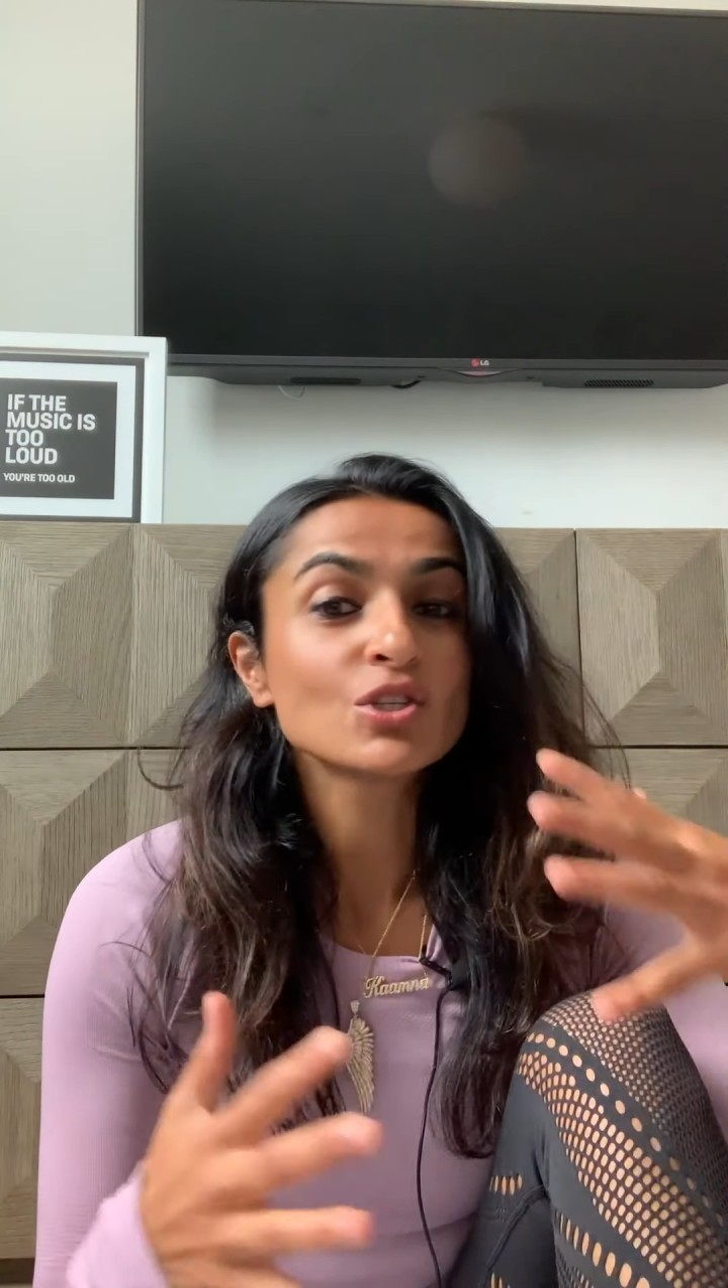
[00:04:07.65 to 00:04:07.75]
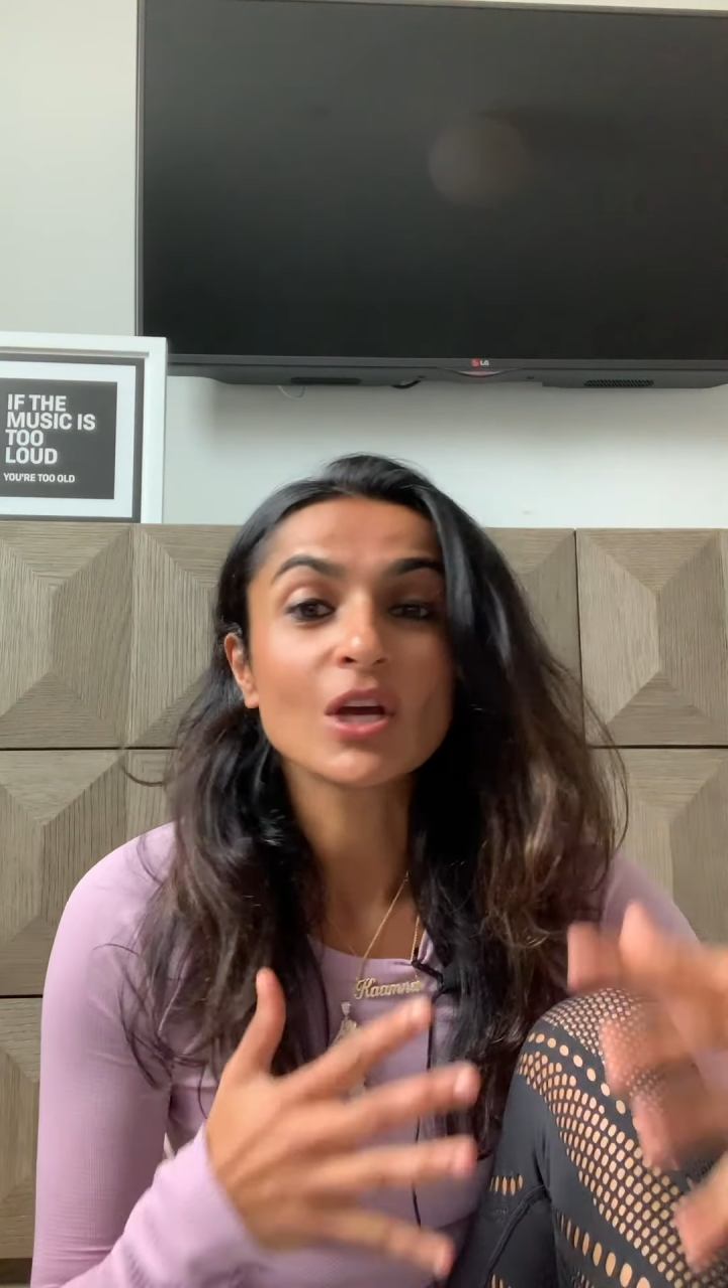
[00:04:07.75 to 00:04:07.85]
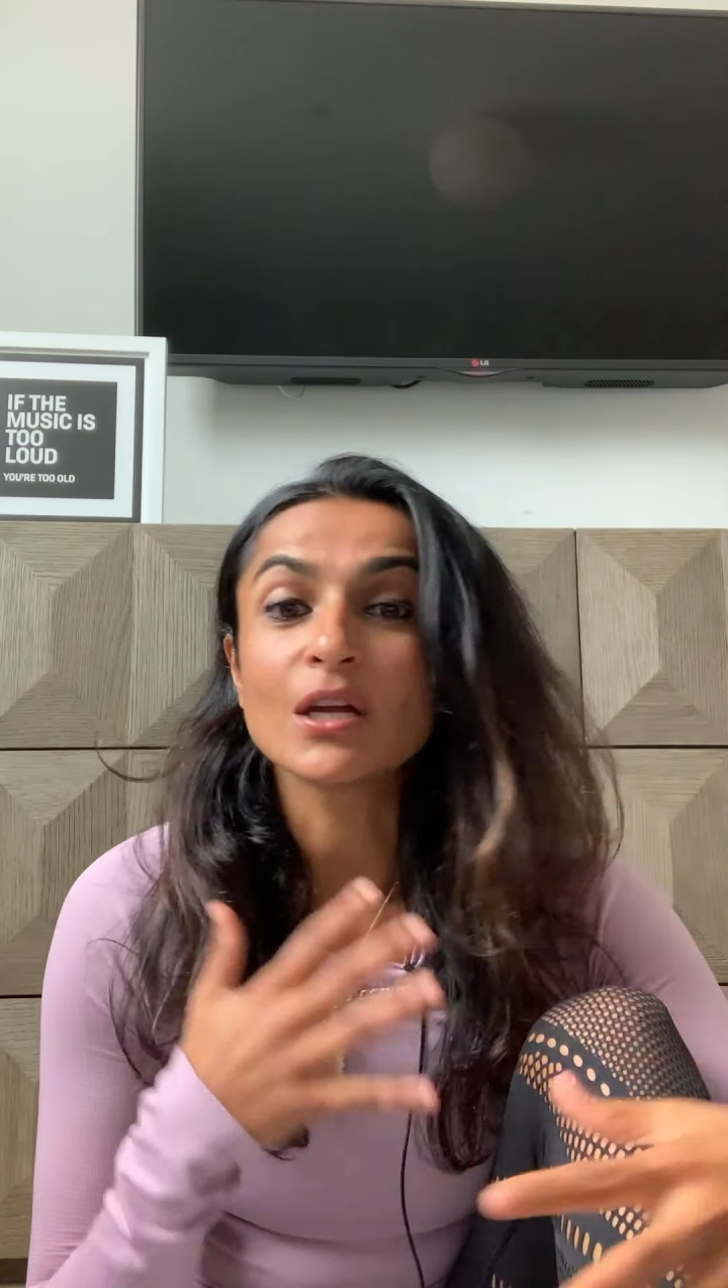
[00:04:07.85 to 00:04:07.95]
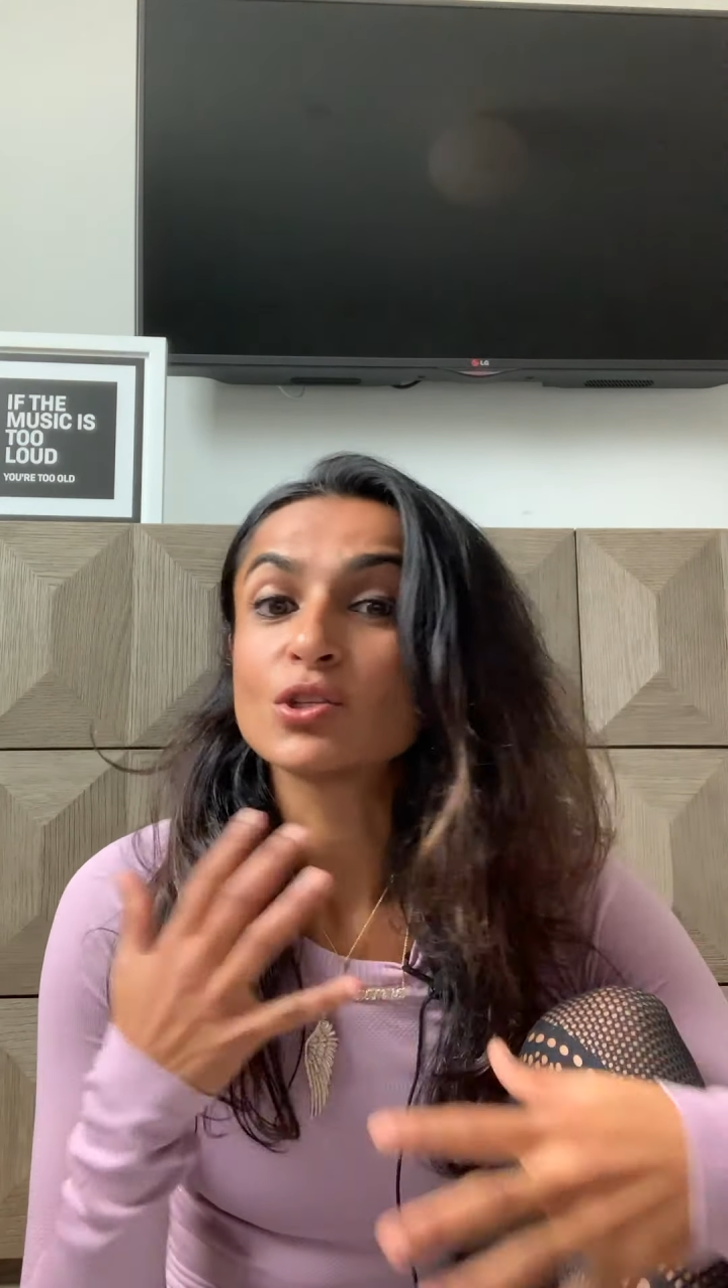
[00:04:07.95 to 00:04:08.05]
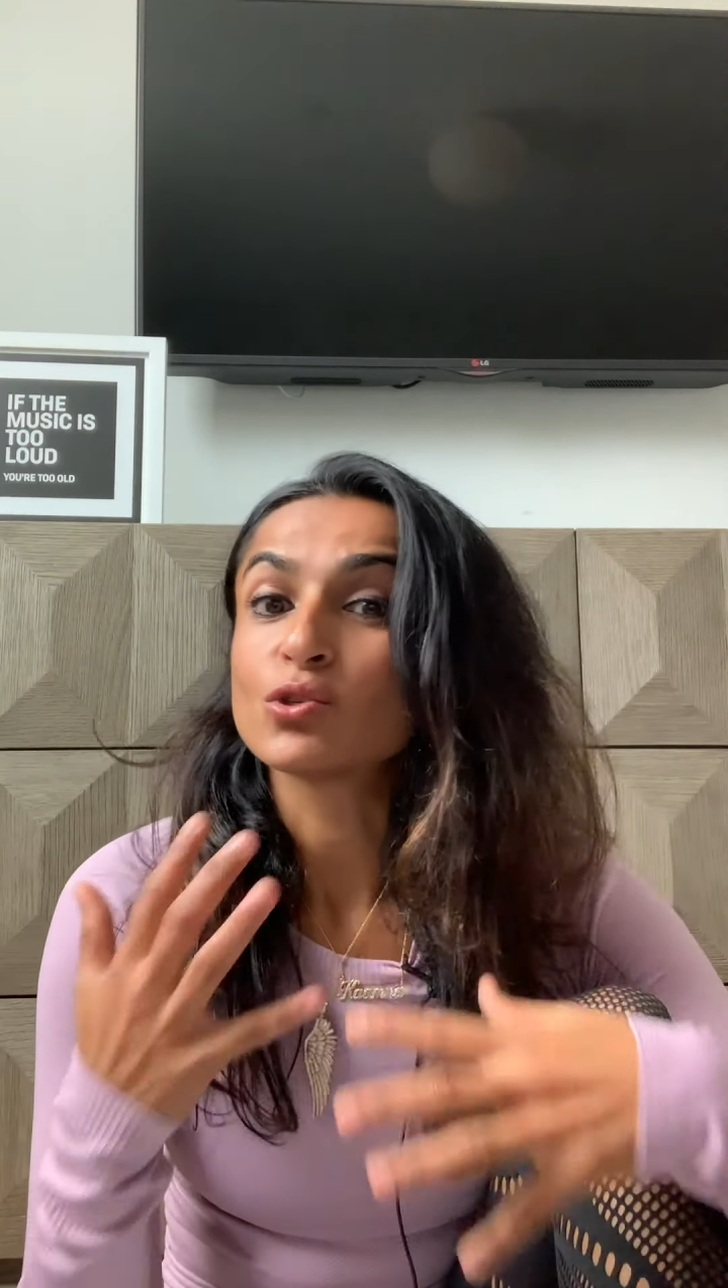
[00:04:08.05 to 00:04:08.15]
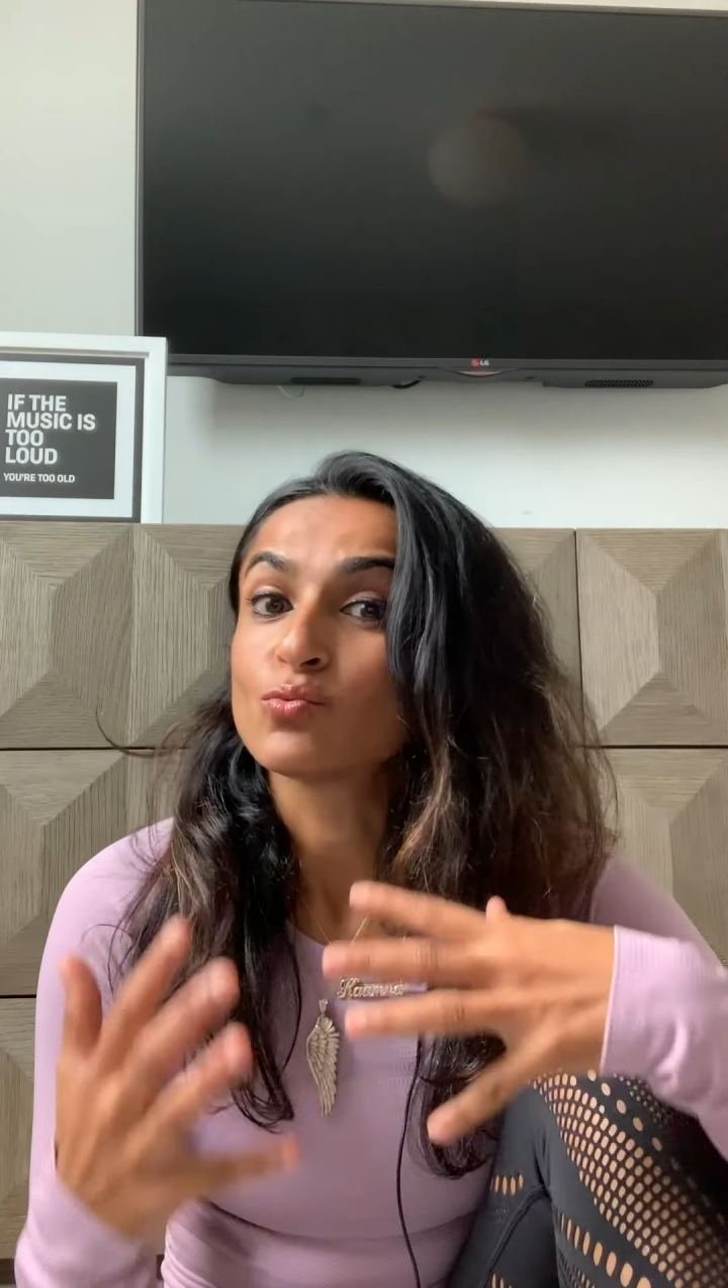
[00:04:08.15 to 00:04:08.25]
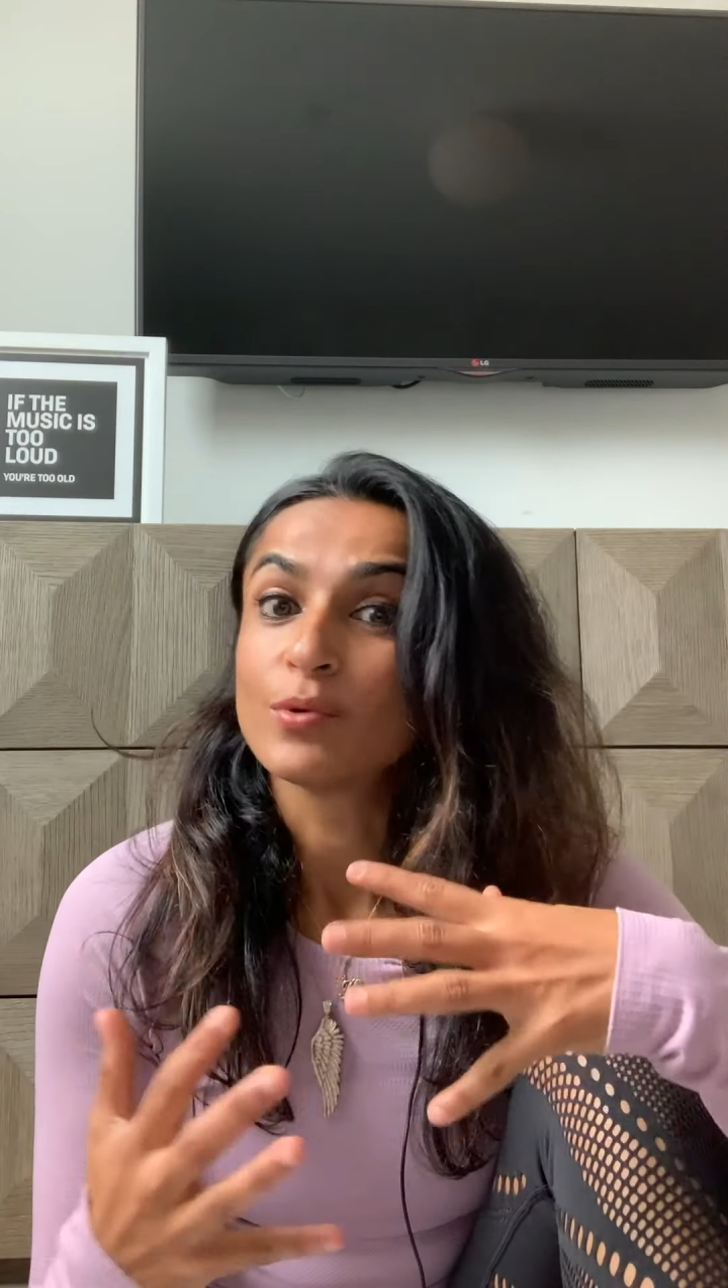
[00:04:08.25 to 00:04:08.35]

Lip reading: change is